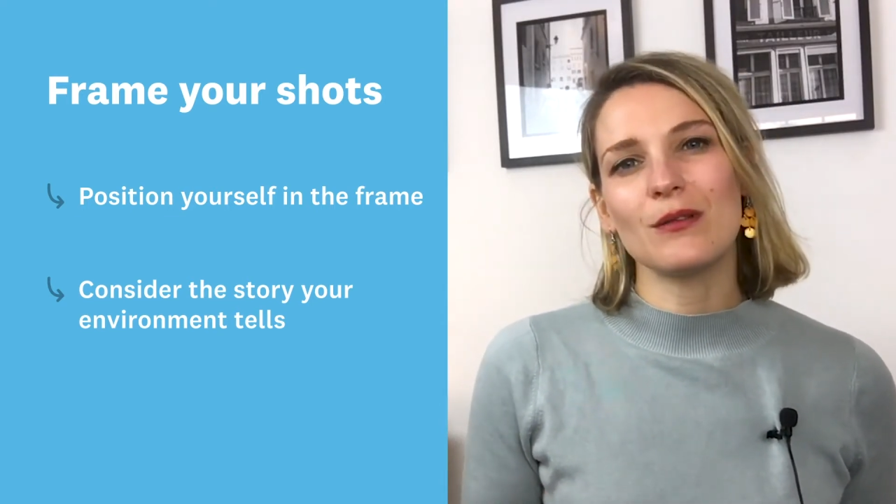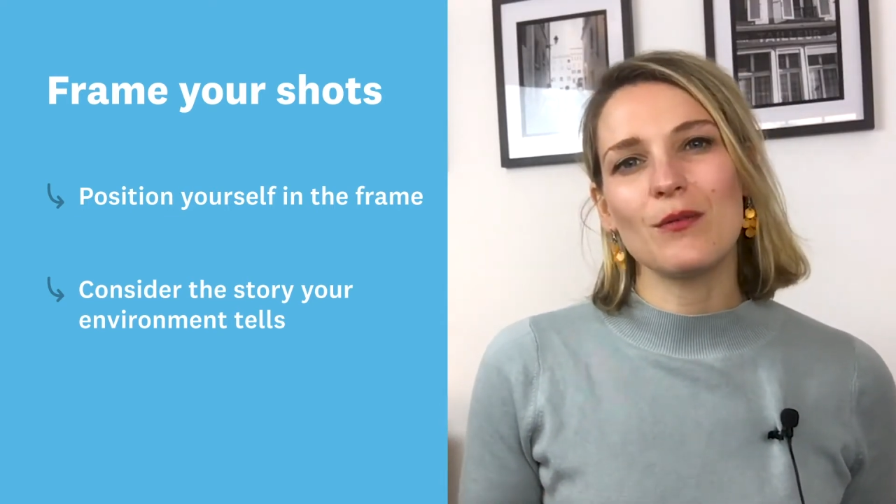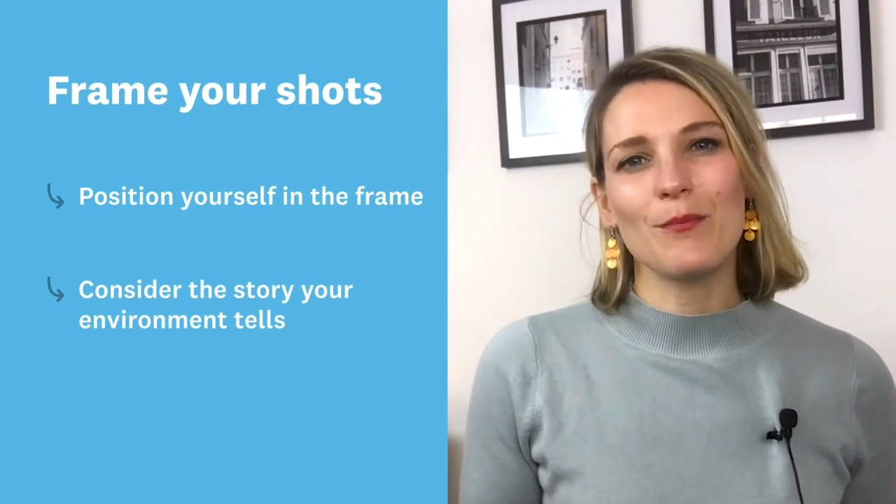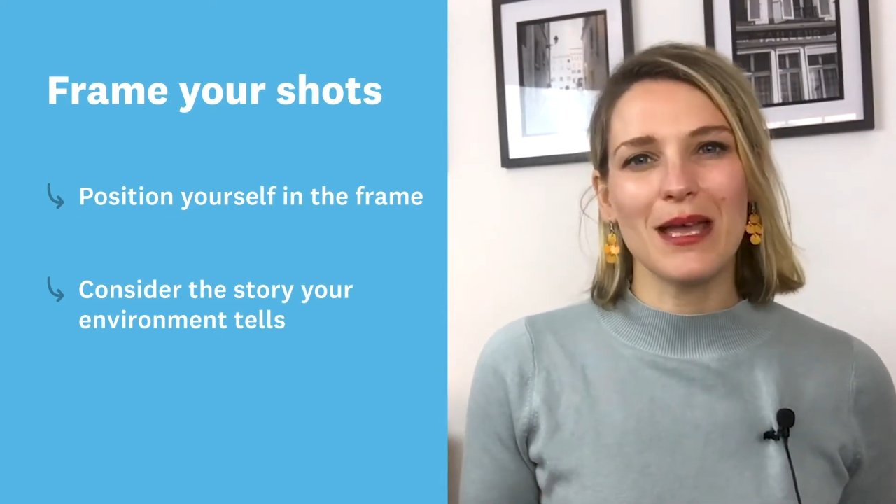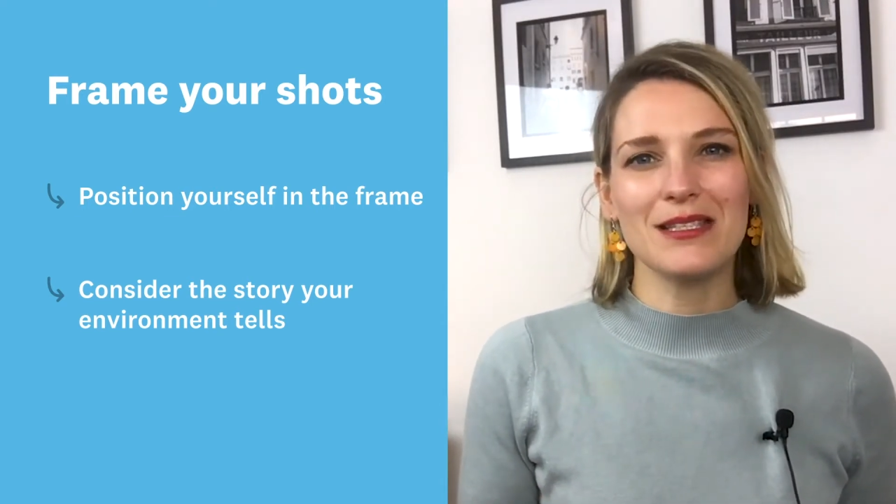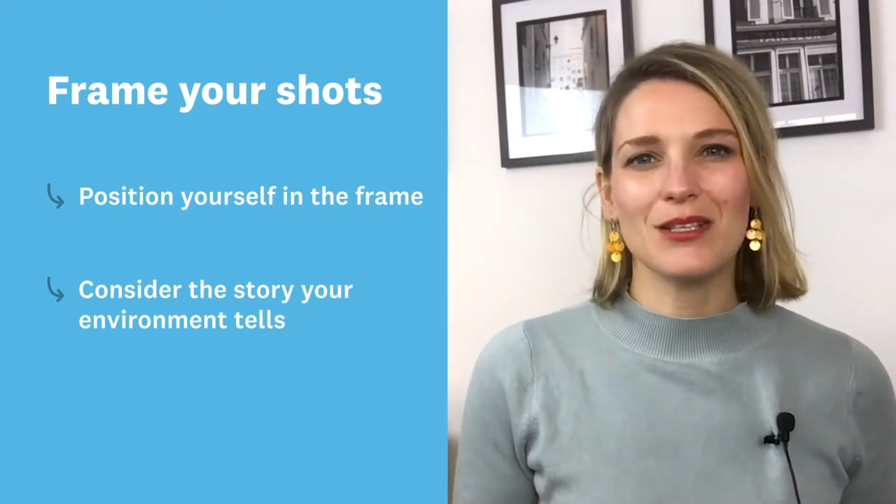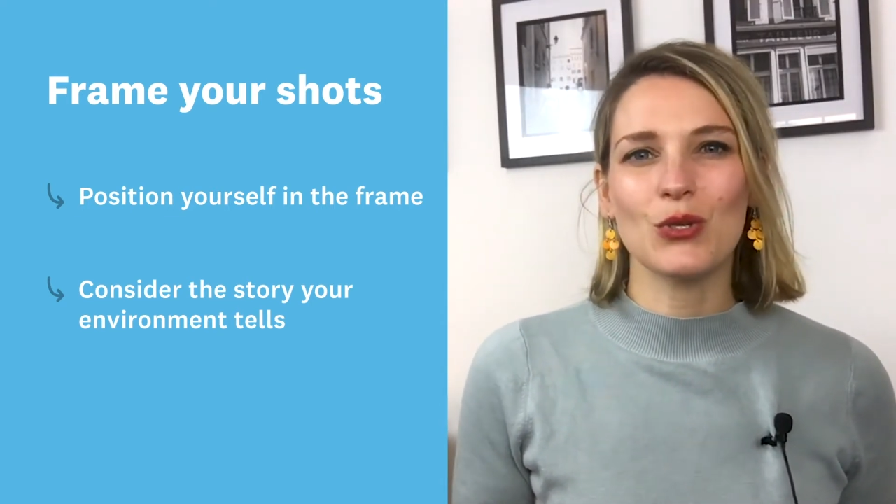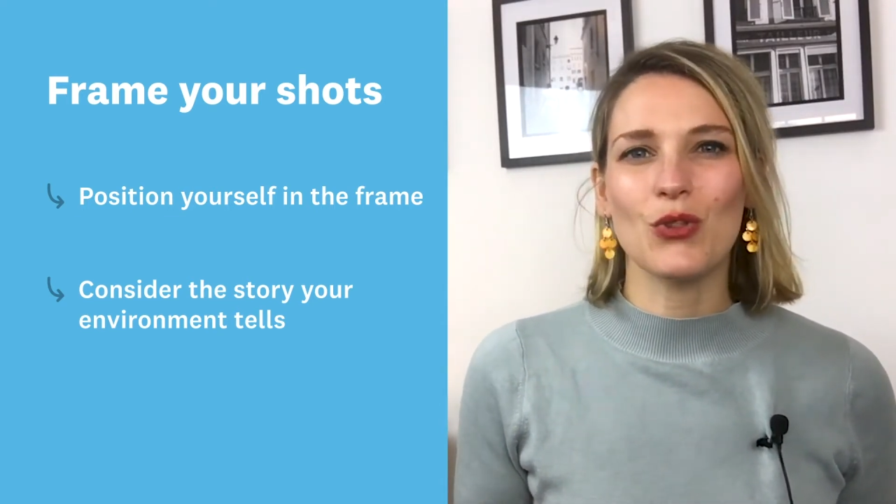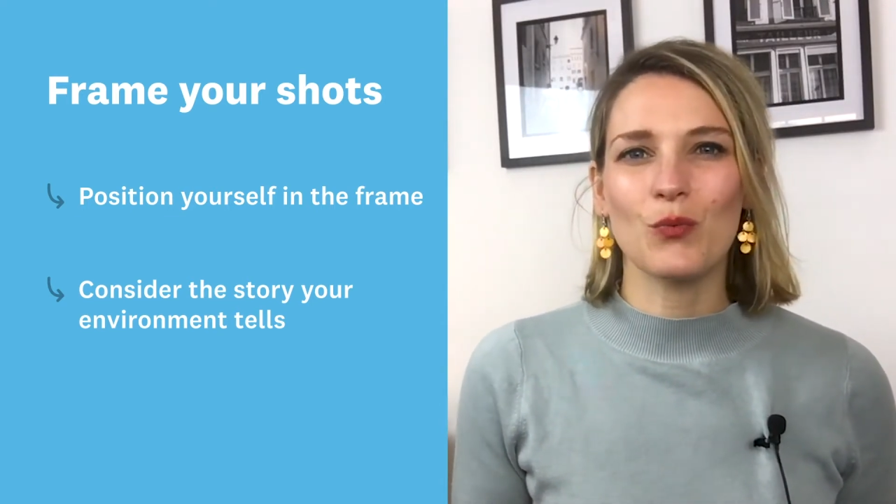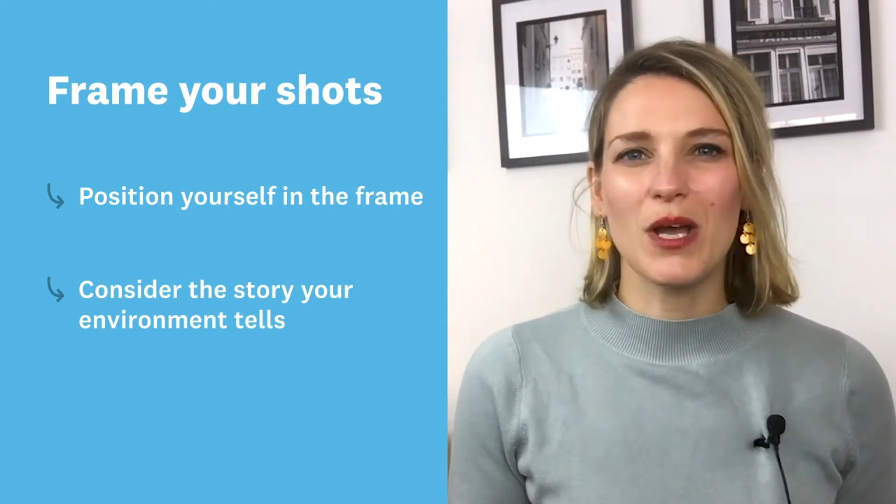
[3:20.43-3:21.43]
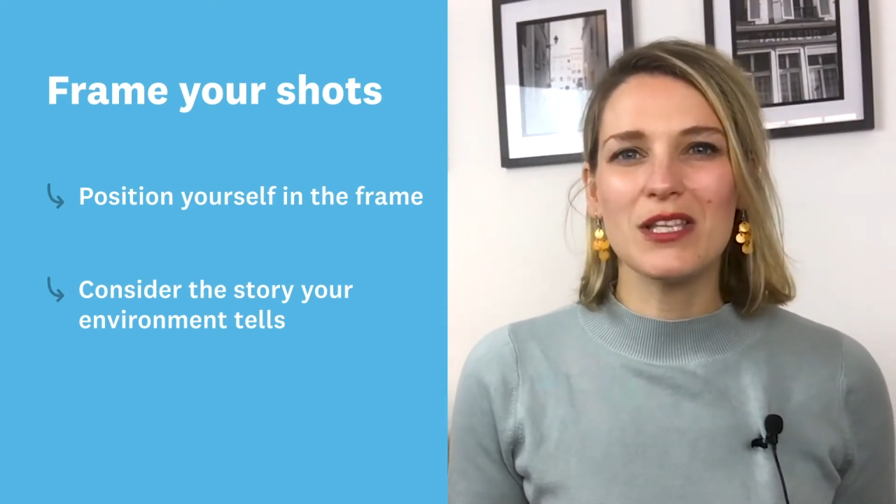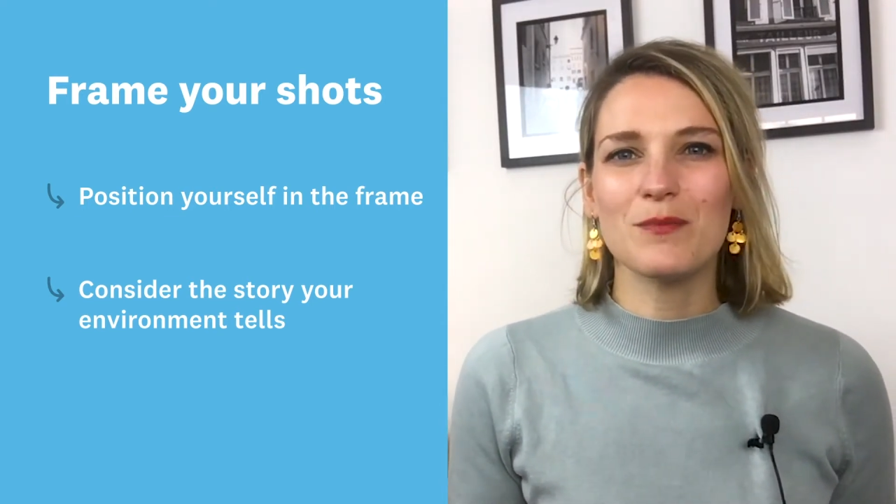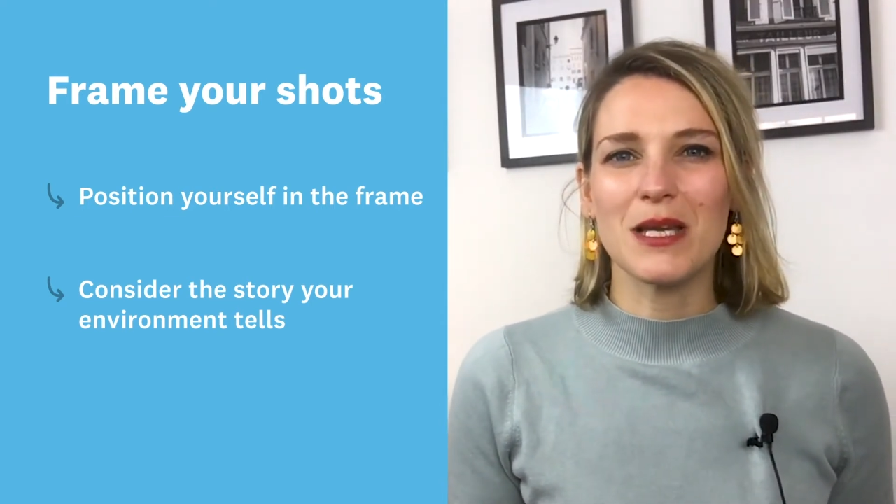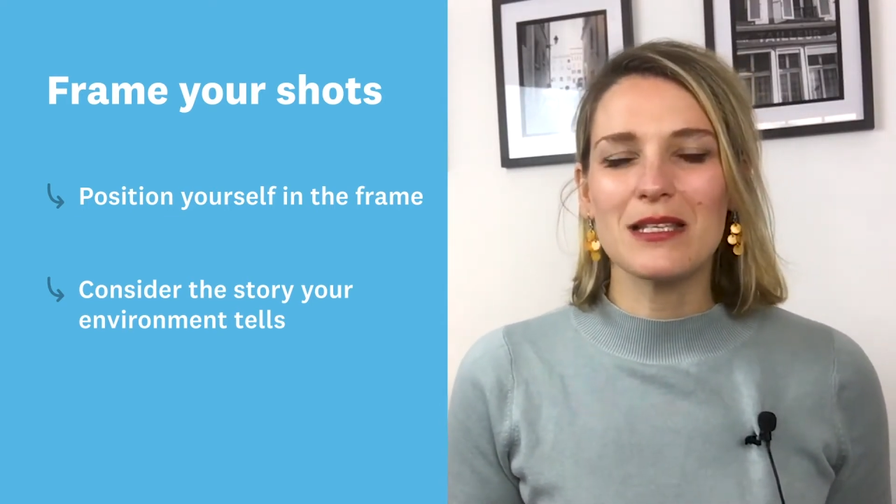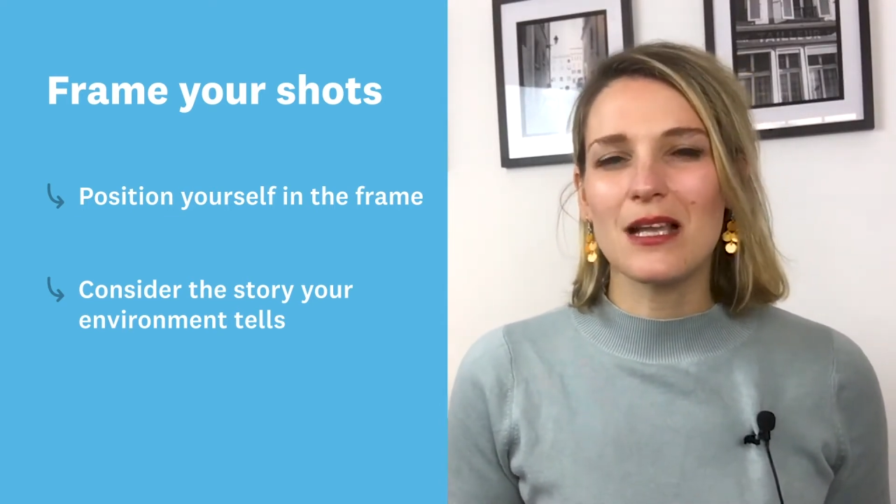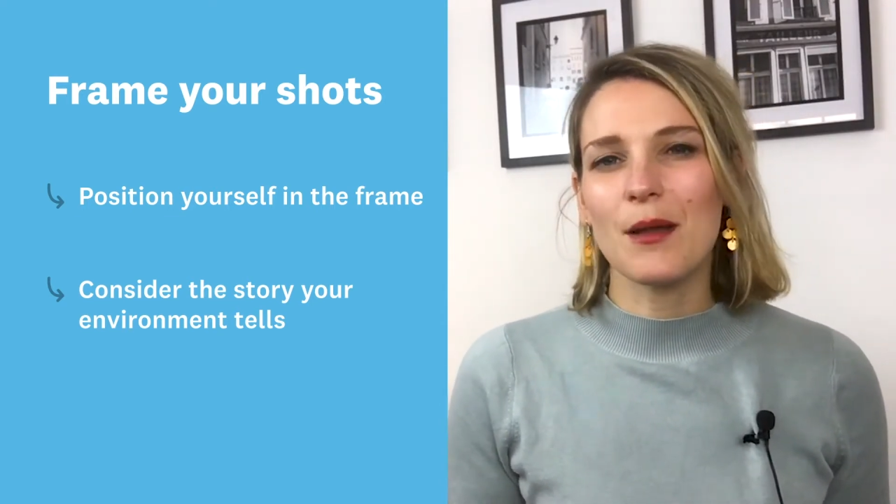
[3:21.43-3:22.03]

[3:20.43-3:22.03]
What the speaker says: them the best and not the worst bits.